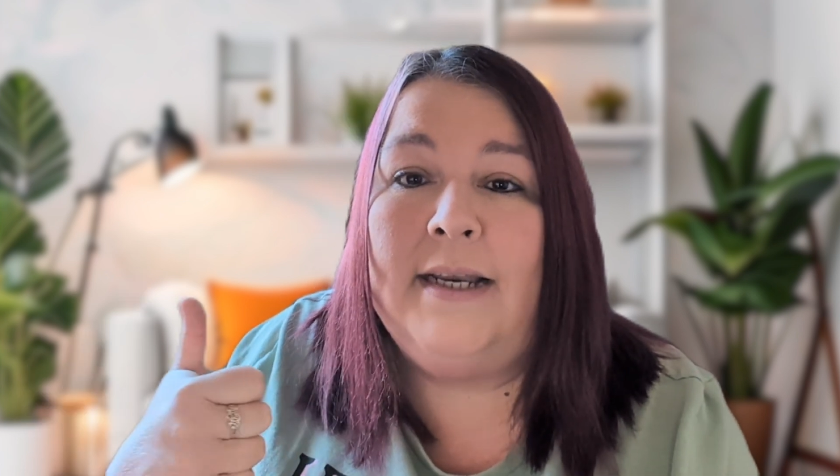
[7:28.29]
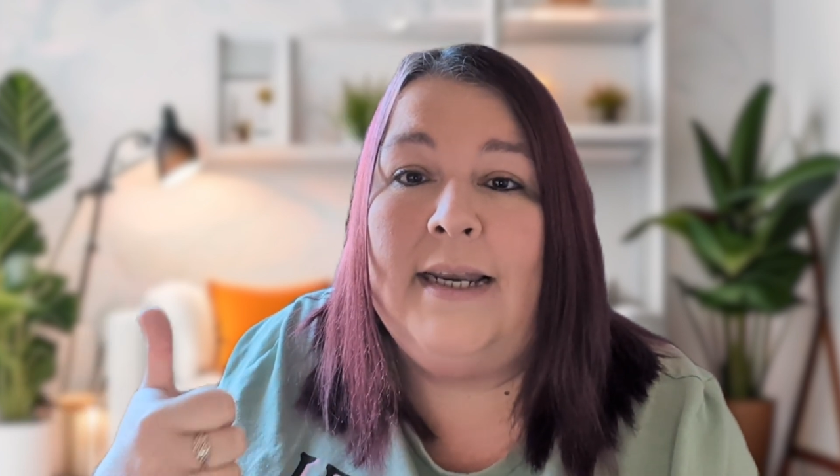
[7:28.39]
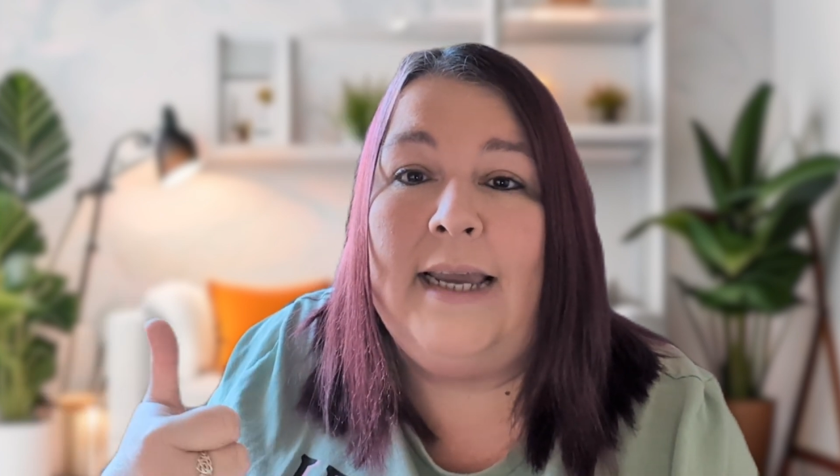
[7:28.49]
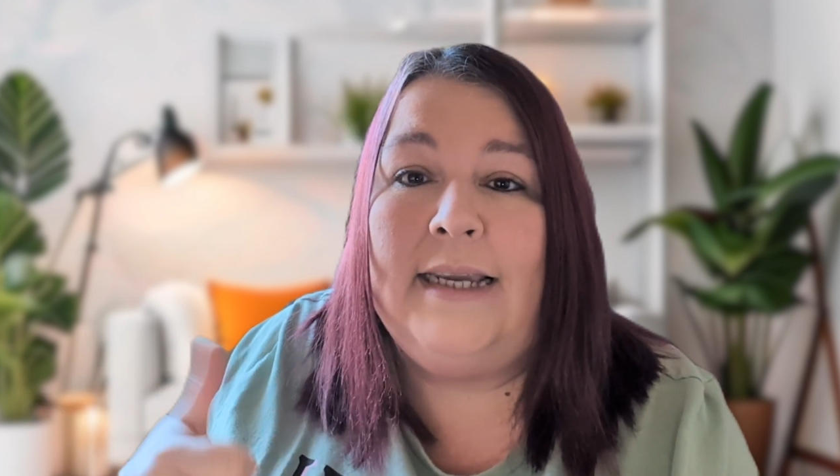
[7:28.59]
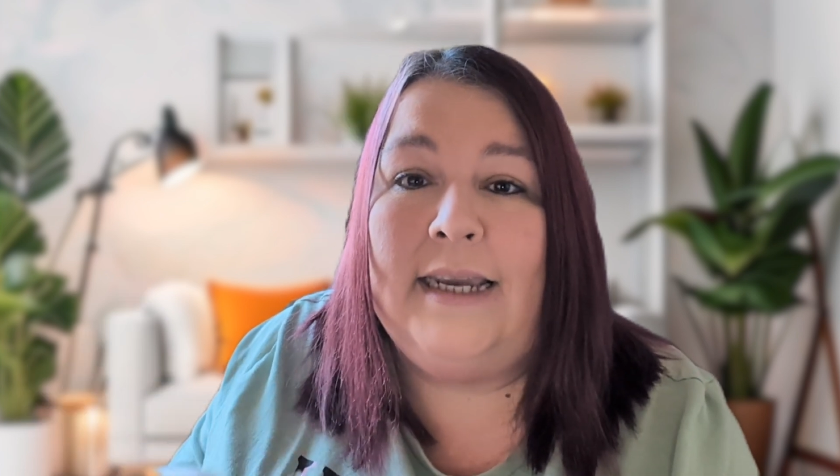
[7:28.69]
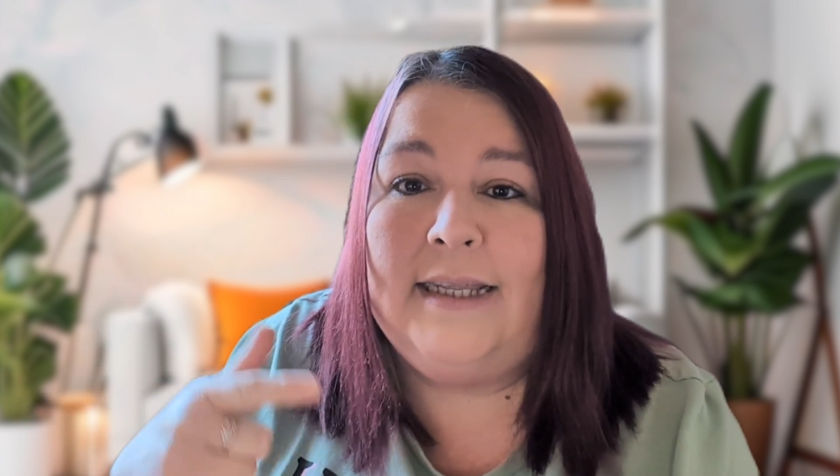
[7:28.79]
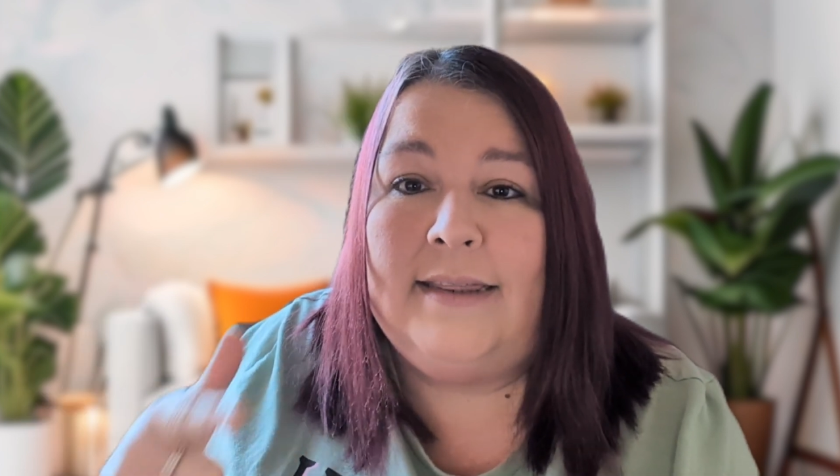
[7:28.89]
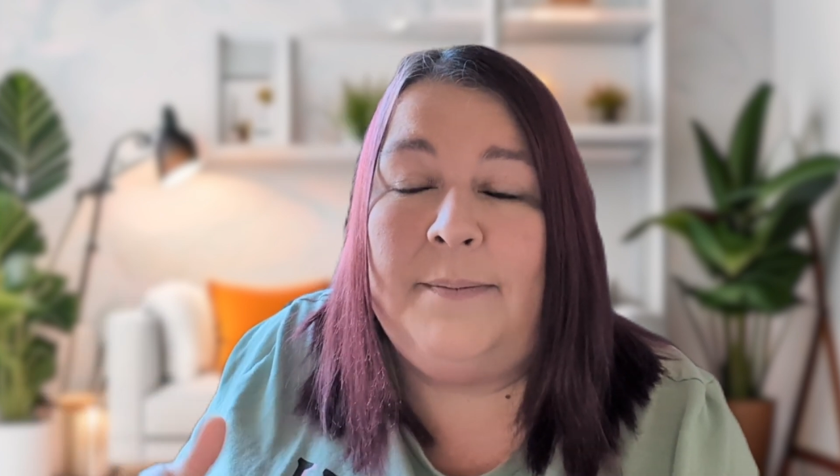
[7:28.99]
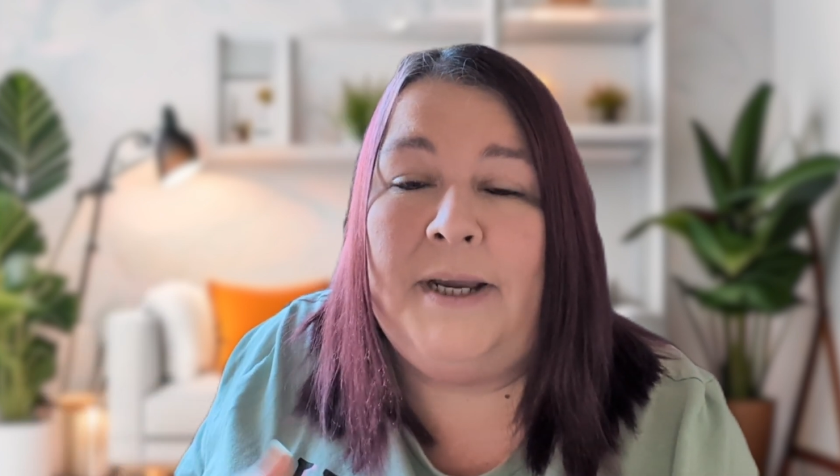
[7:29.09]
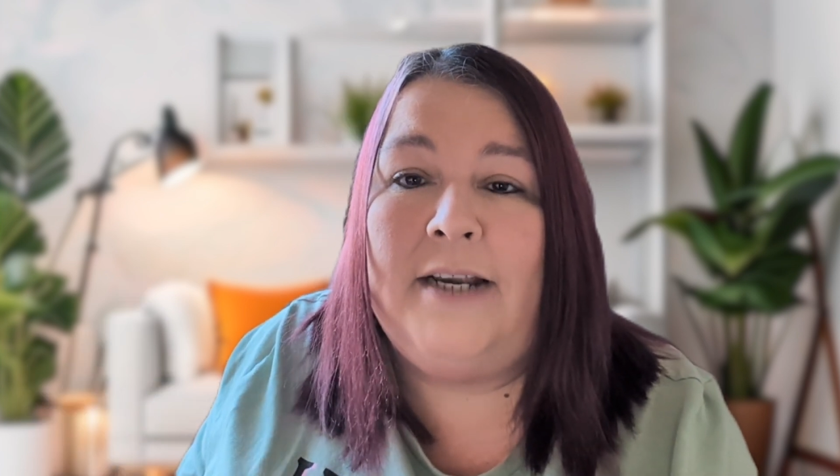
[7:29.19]
like,
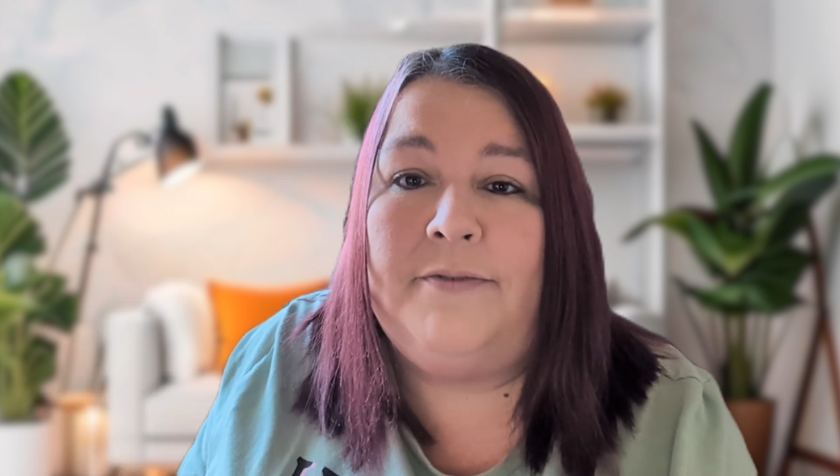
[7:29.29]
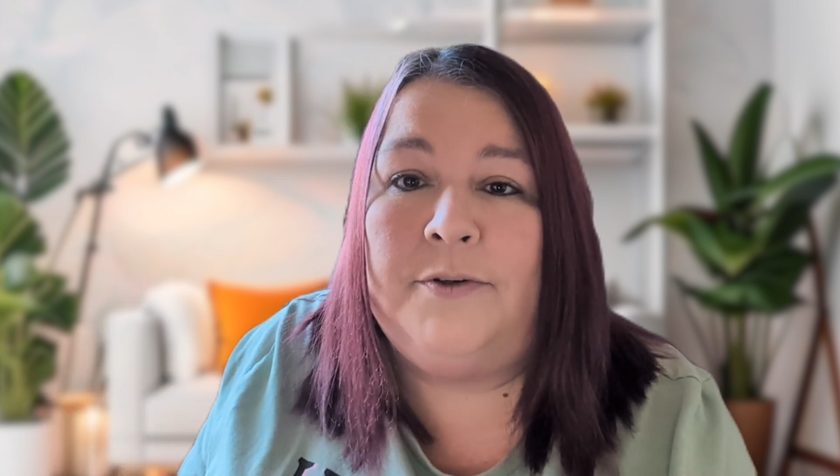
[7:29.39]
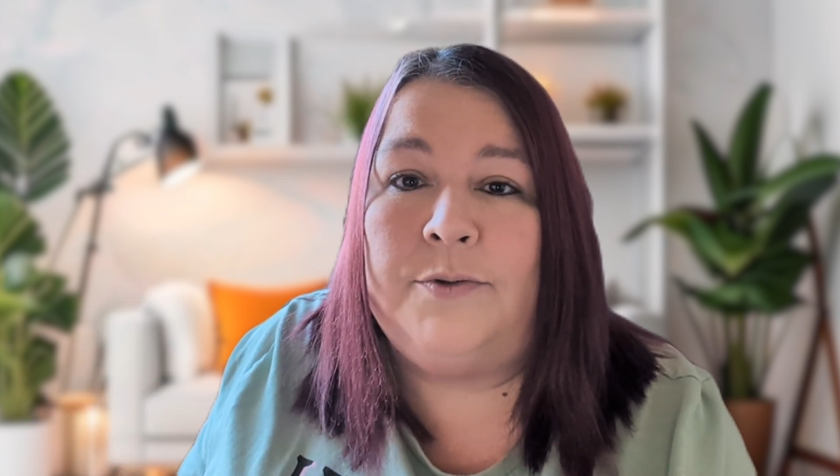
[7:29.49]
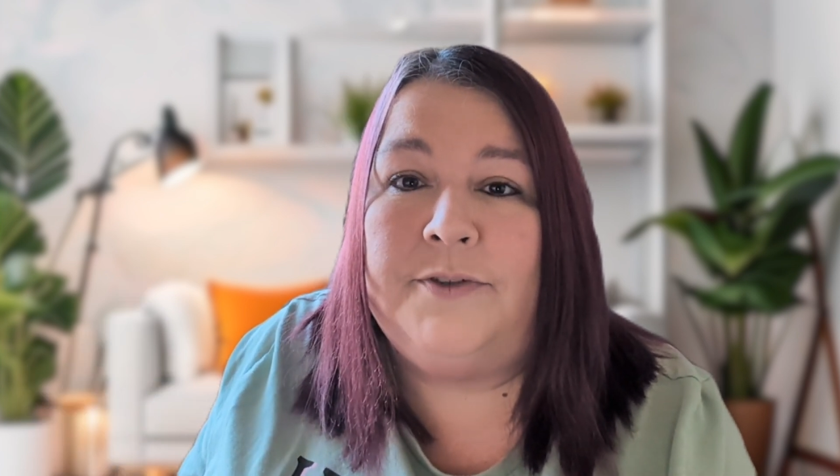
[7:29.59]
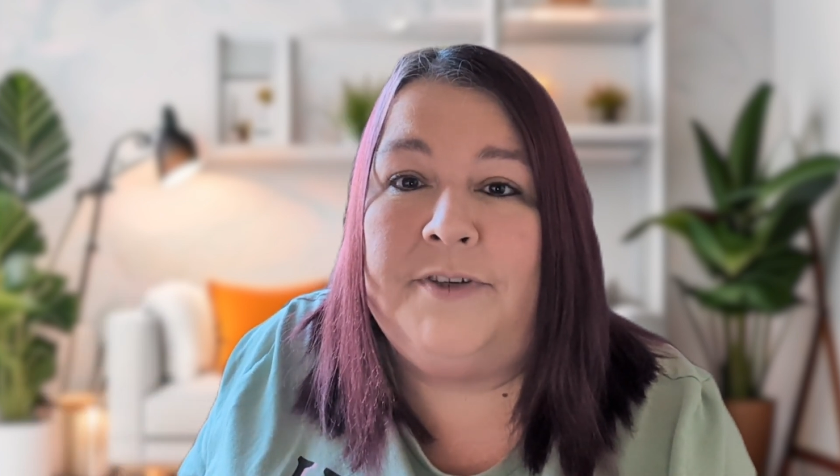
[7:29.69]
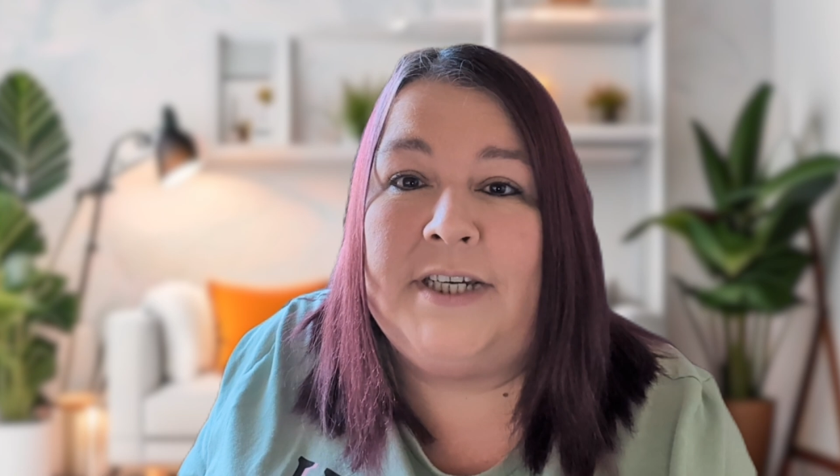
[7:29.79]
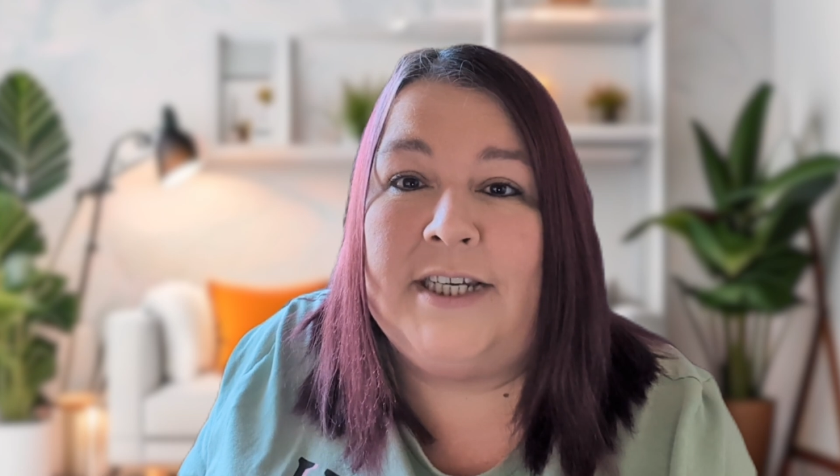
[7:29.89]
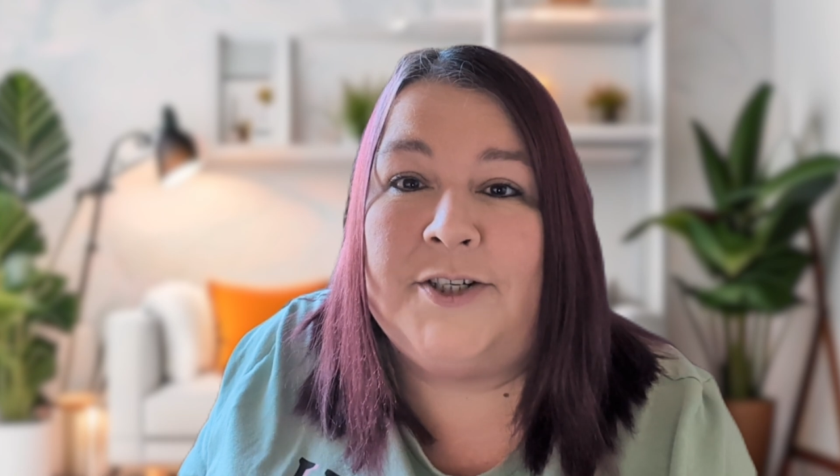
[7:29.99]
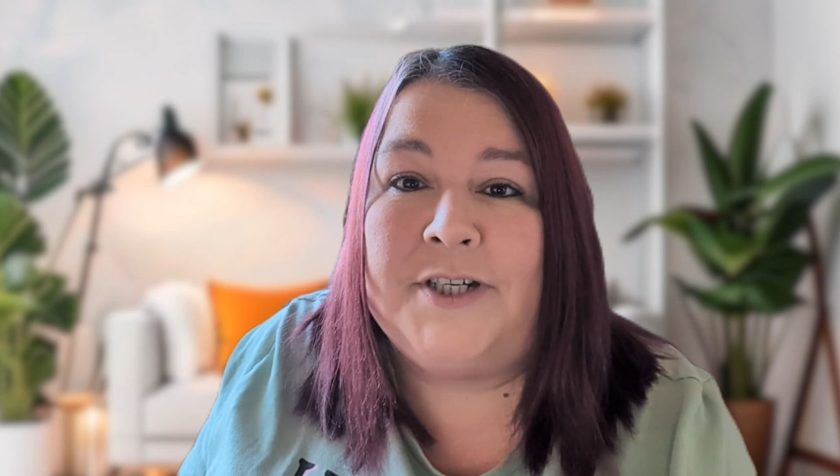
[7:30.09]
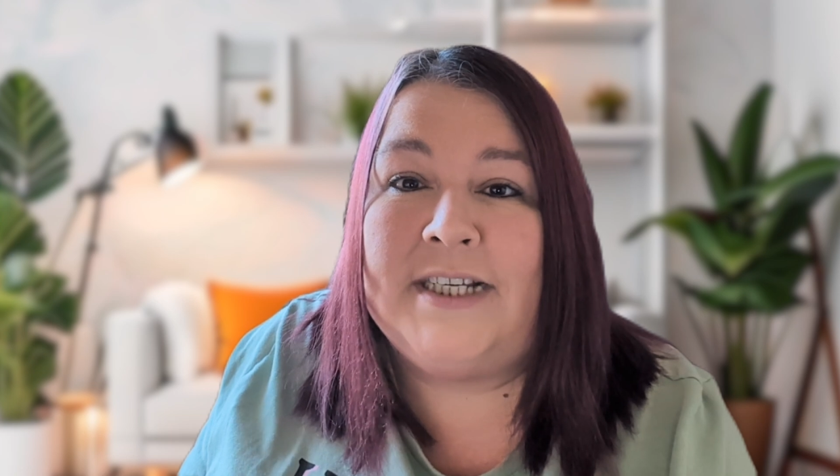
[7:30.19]
hit the bell for
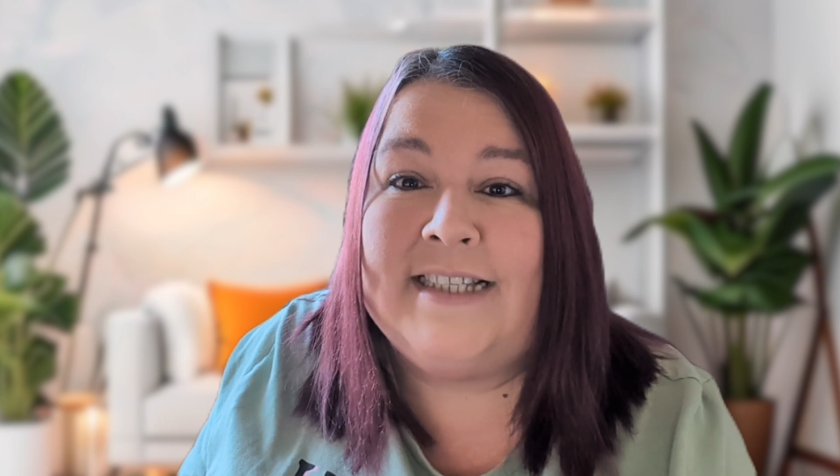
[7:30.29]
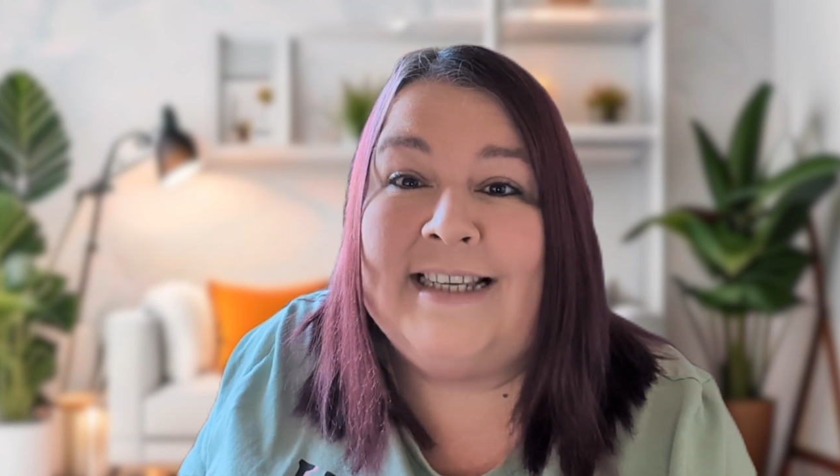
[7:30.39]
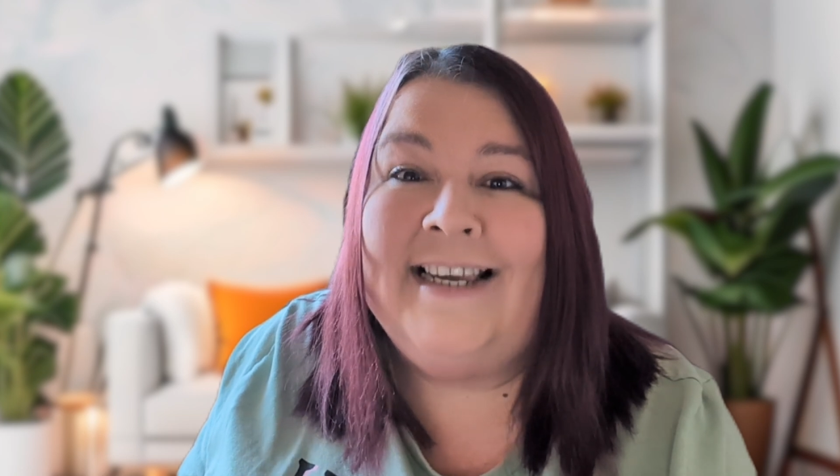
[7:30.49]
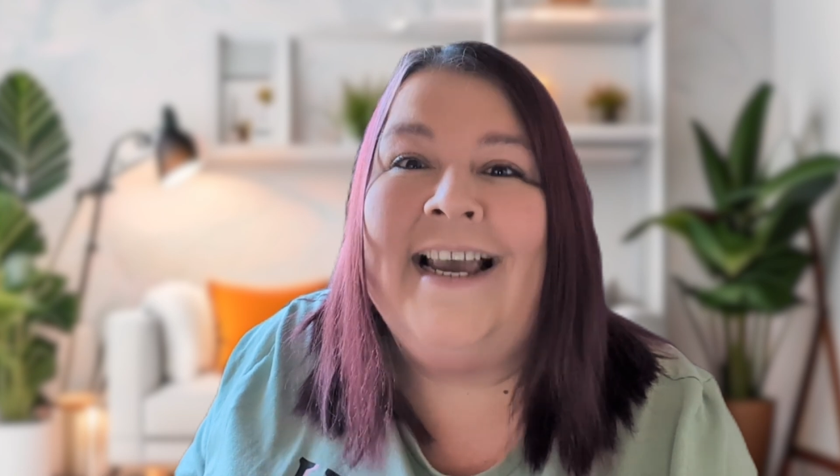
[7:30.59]
notifications,